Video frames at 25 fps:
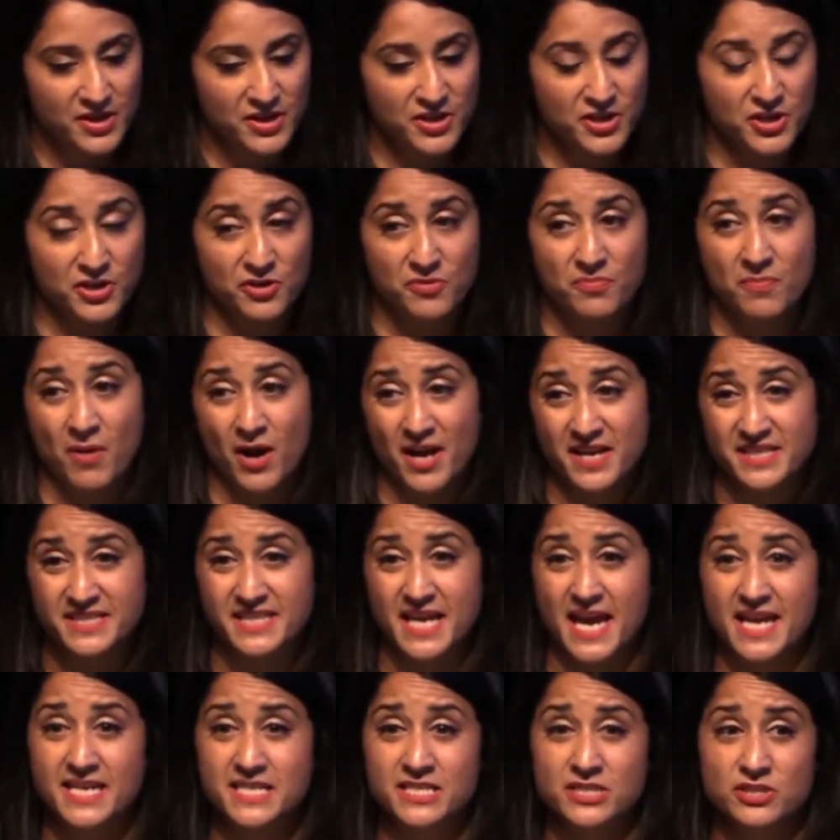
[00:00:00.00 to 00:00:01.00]
You might
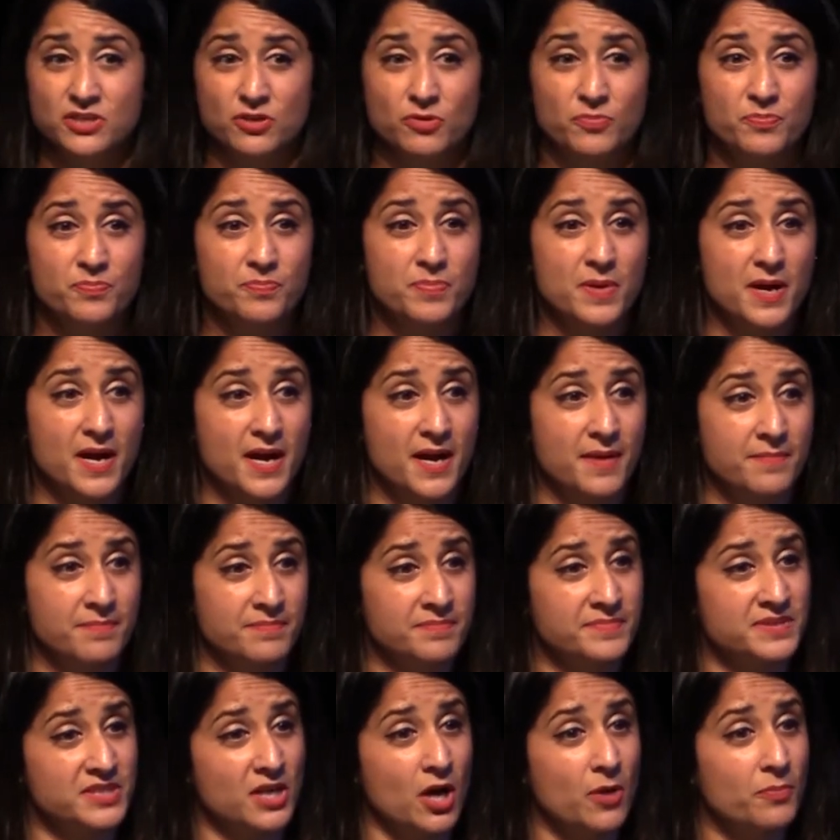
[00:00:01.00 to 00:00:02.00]
send your
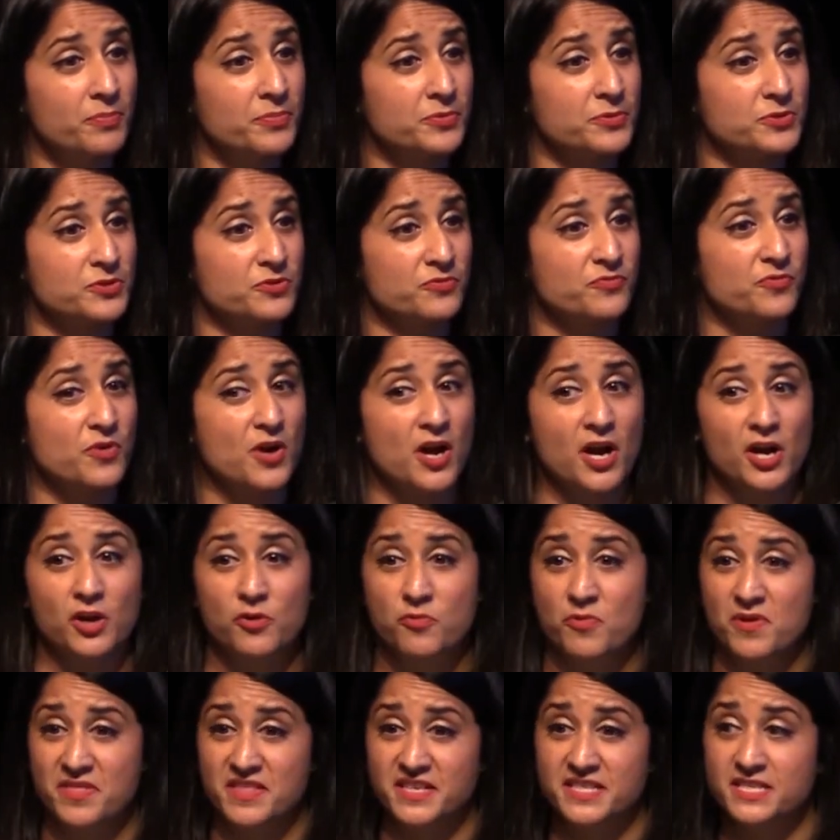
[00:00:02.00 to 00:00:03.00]
samples of
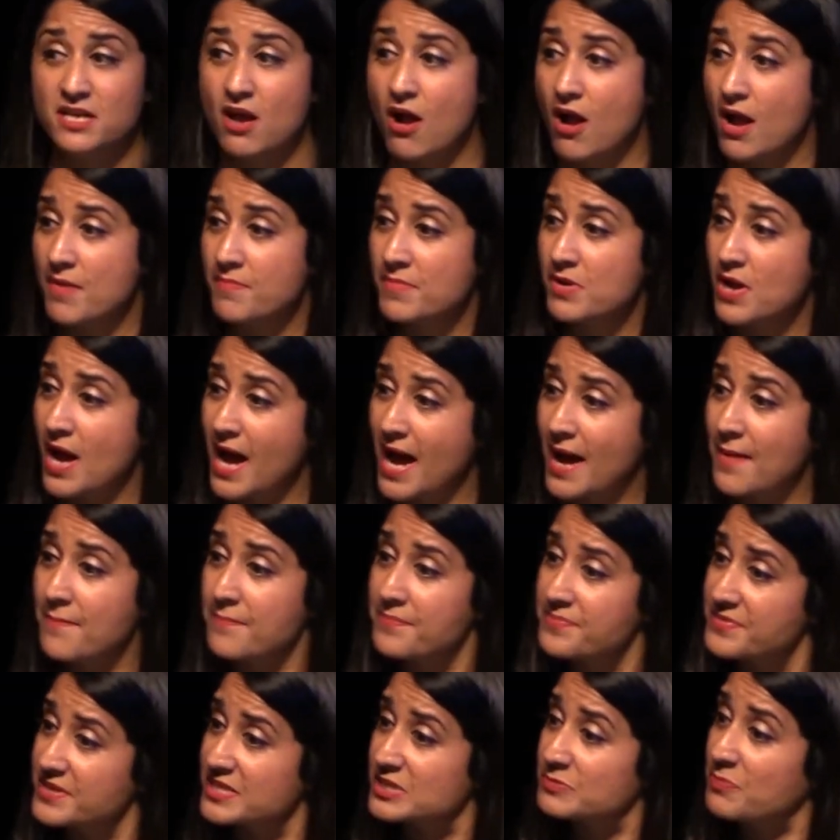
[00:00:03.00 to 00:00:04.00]
work with a time
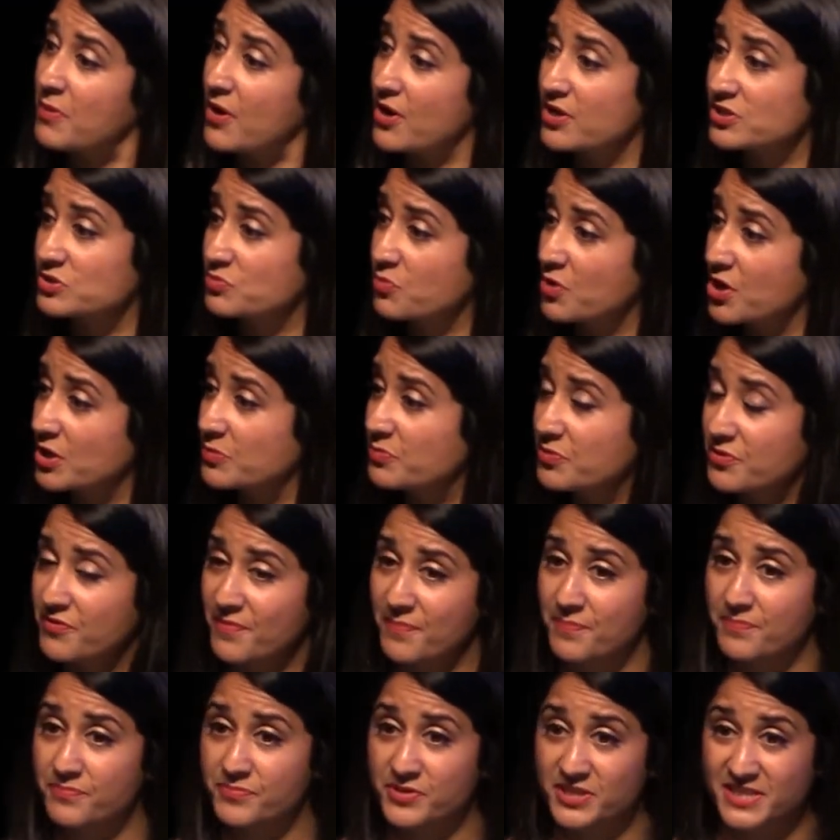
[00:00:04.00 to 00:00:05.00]
cap that's password
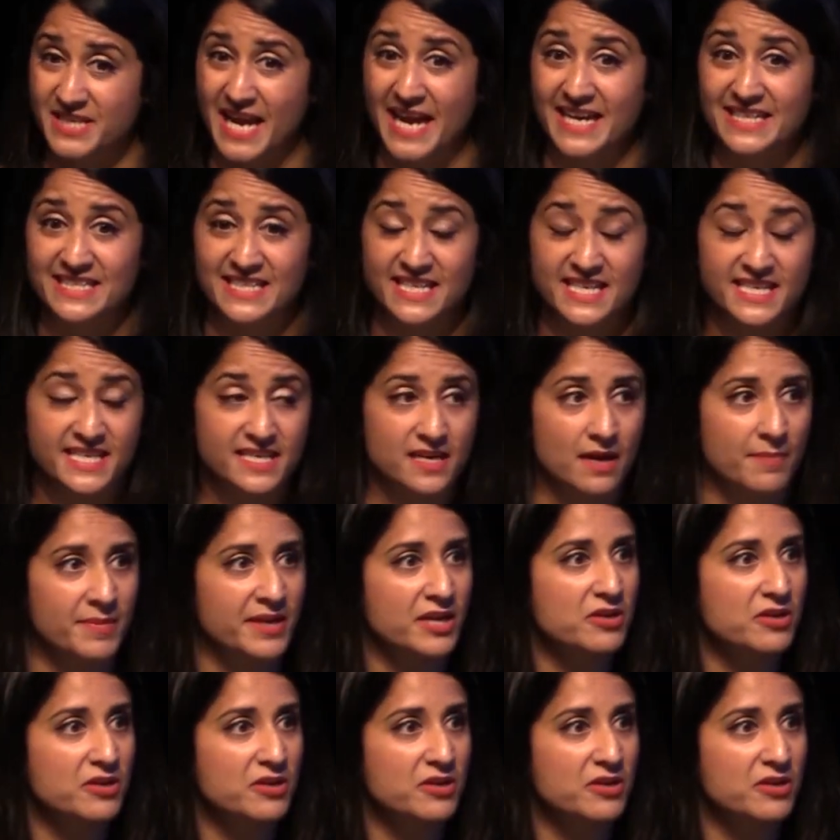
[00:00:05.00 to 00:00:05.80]
protected, and I'm